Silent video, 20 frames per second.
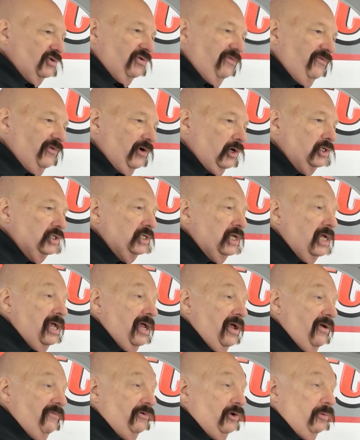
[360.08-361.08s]
reverse.
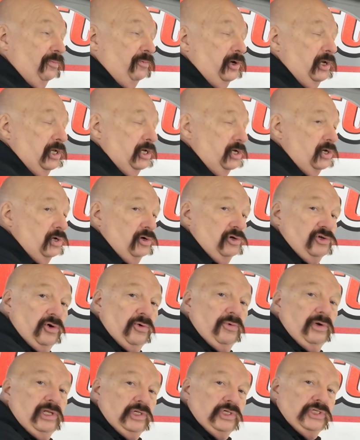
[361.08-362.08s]
If you'll put it in neutral
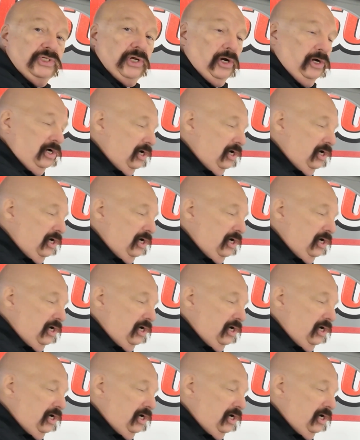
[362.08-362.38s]
when you start